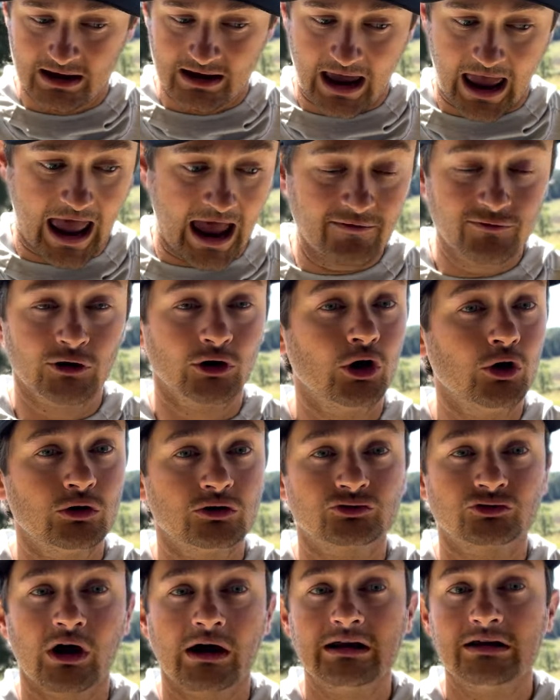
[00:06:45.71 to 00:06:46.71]
Have your
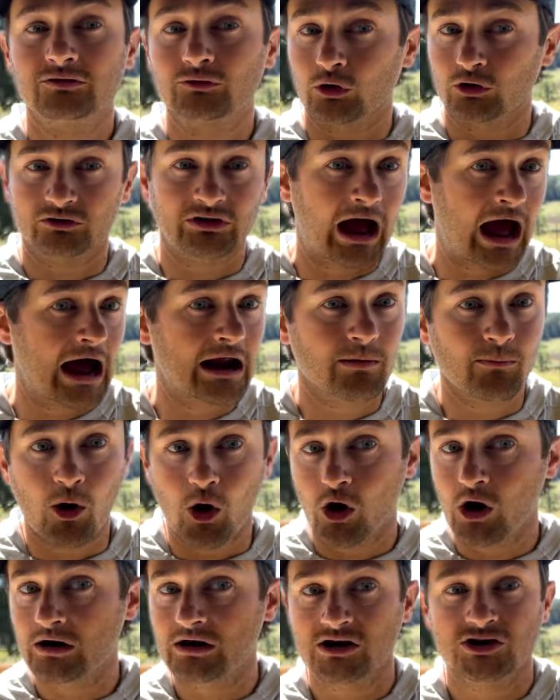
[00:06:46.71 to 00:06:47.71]
lures ready. Start tying them
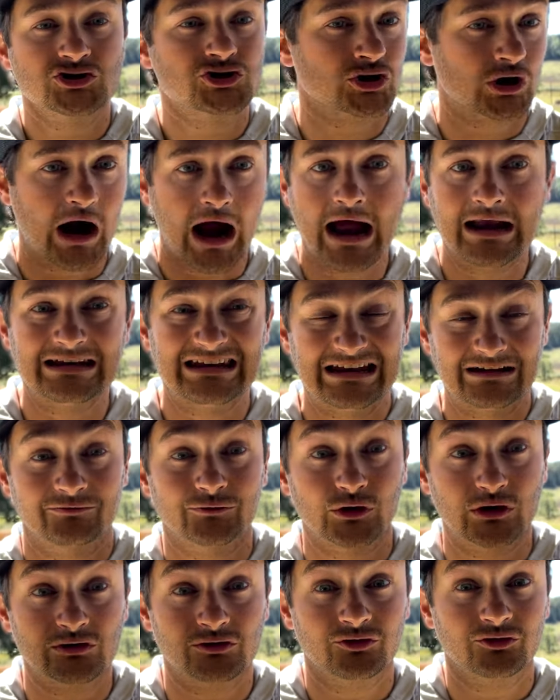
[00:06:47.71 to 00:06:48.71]
on, trying
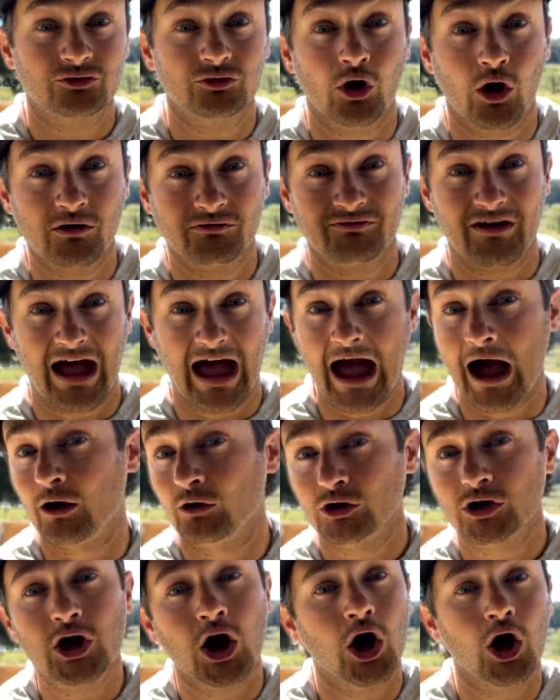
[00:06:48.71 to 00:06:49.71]
different stuff out.
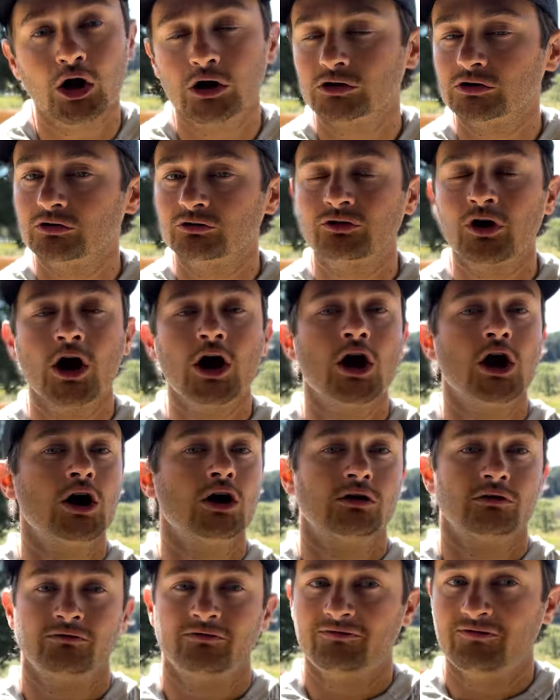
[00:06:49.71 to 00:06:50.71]
Colors,
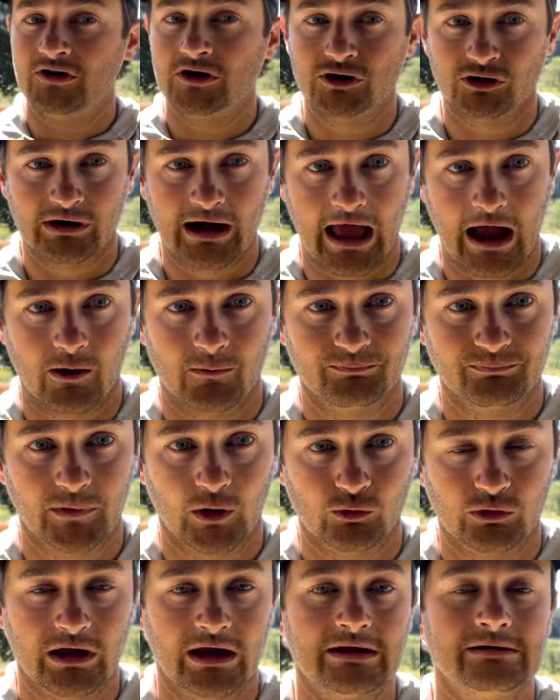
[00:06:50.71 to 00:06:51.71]
figure it out,
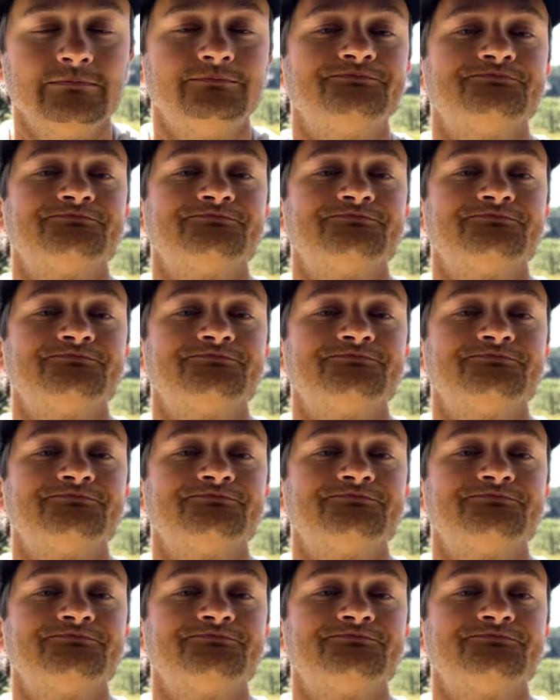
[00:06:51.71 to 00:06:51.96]
okay?